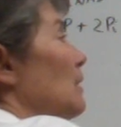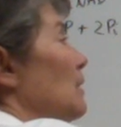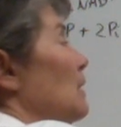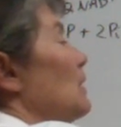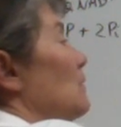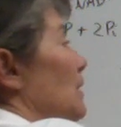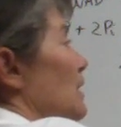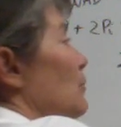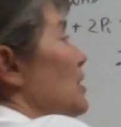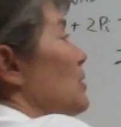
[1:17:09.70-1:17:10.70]
Two.
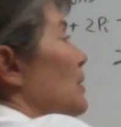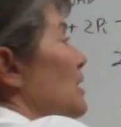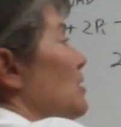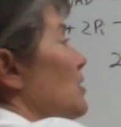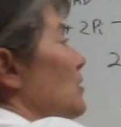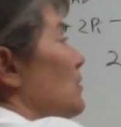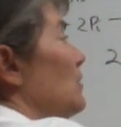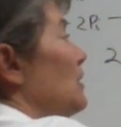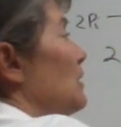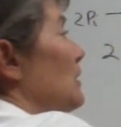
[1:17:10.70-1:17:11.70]
Right, we spent
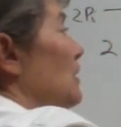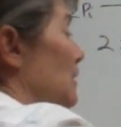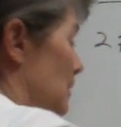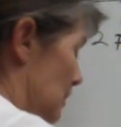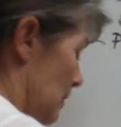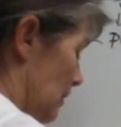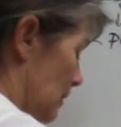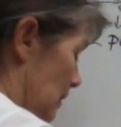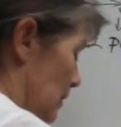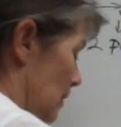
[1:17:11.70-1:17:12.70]
two.
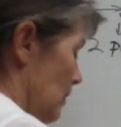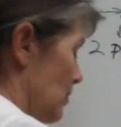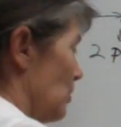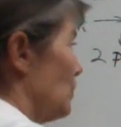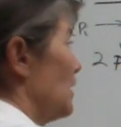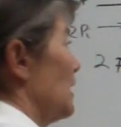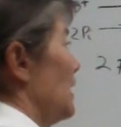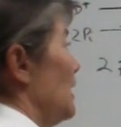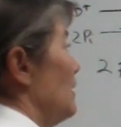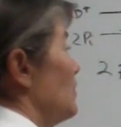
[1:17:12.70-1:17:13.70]
So we're going to
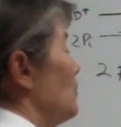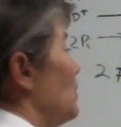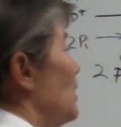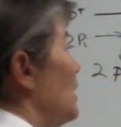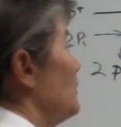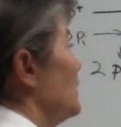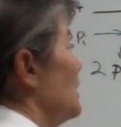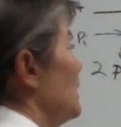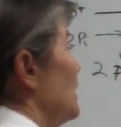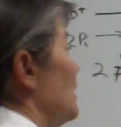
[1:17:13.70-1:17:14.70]
have a
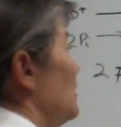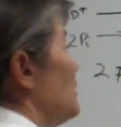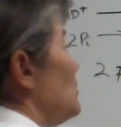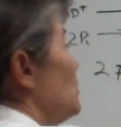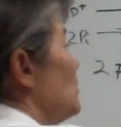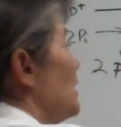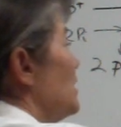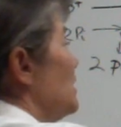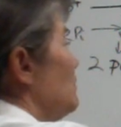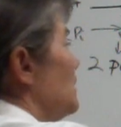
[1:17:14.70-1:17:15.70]
profit of 2
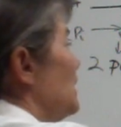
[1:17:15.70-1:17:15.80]
ATP